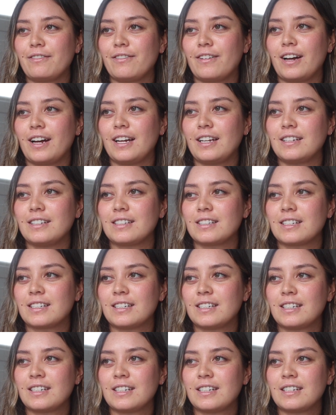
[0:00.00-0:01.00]
find
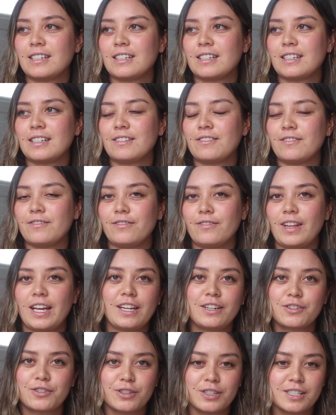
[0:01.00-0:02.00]

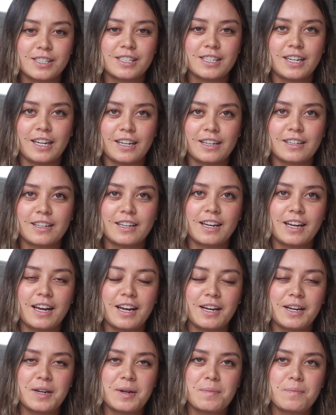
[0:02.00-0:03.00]
interesting
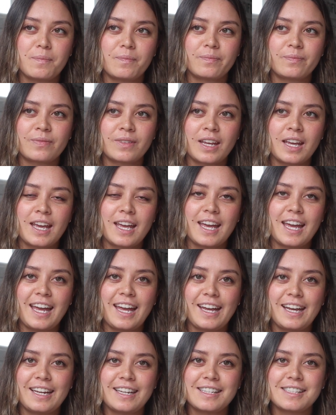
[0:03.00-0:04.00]

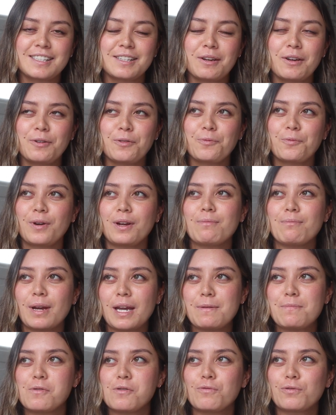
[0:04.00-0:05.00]
is when
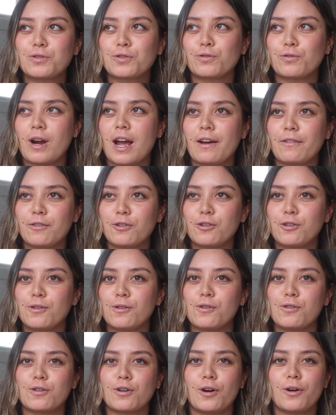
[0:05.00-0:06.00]
people travel
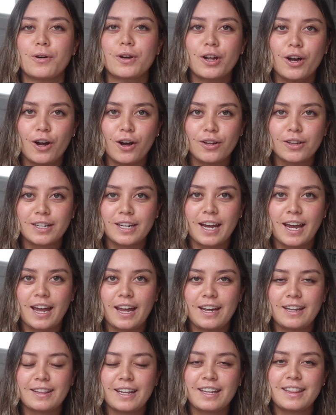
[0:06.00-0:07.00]
or go on
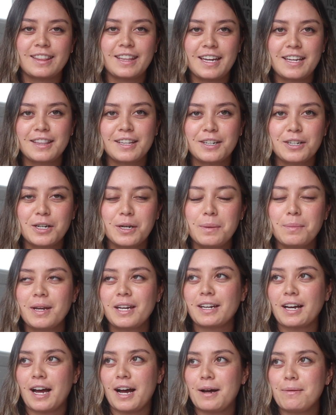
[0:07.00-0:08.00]
holiday, they think they're going to
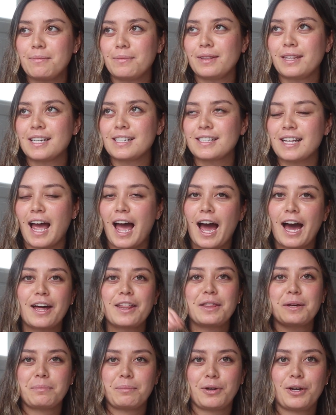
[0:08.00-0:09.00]
become this
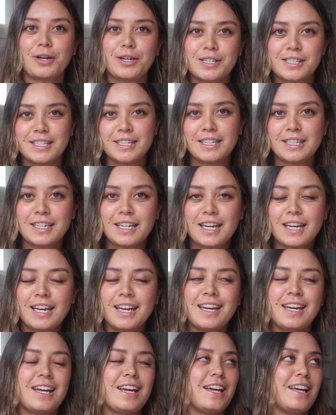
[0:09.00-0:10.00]
other person
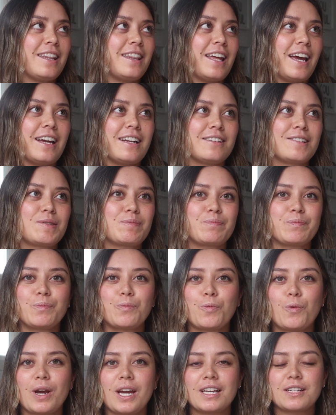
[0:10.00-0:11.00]
that
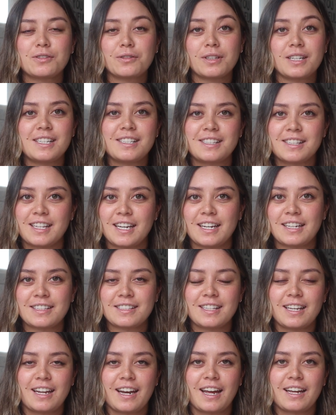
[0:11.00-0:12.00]
wears all these
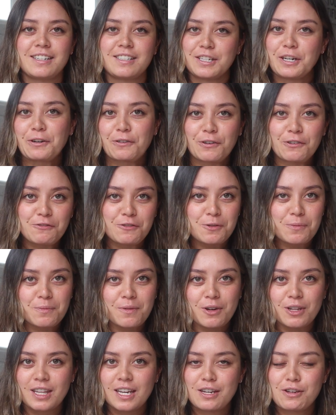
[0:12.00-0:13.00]
things that are different from
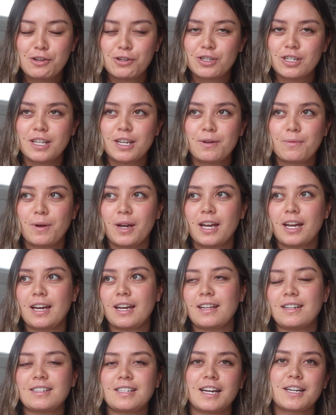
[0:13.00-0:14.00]
what they usually
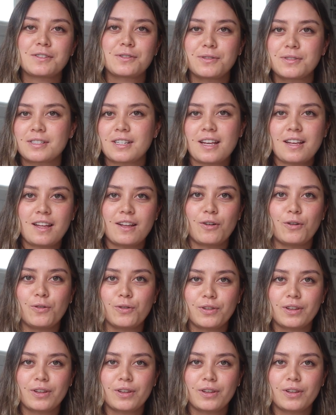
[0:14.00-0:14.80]
wear, does all these